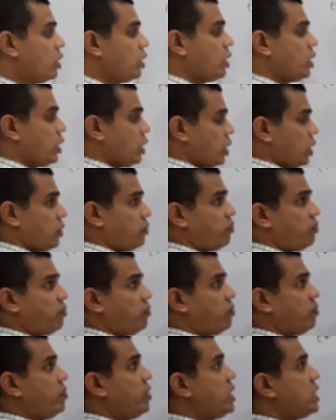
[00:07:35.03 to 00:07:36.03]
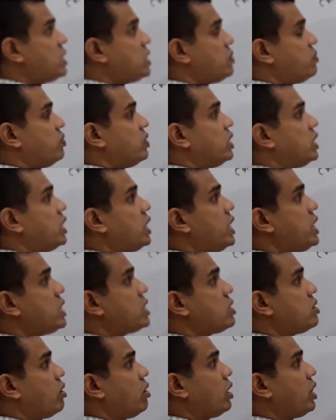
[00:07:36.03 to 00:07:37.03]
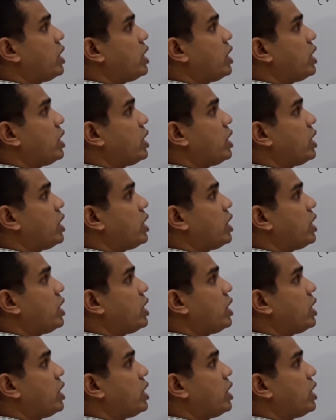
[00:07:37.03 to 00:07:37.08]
If this word is not there,